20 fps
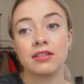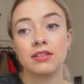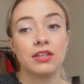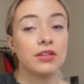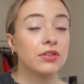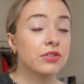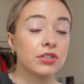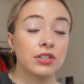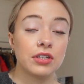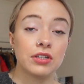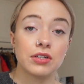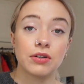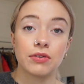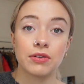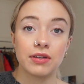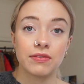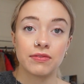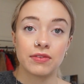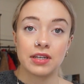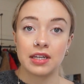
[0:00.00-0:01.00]
usually you
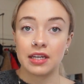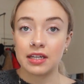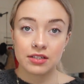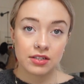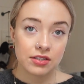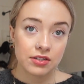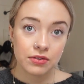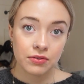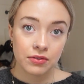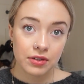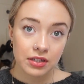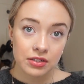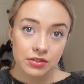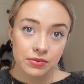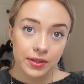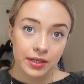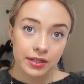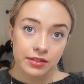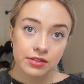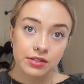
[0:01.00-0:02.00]
don't even need to do any
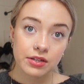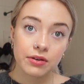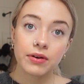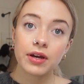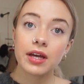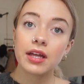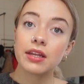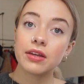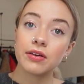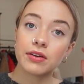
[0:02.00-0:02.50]
tweaks to it.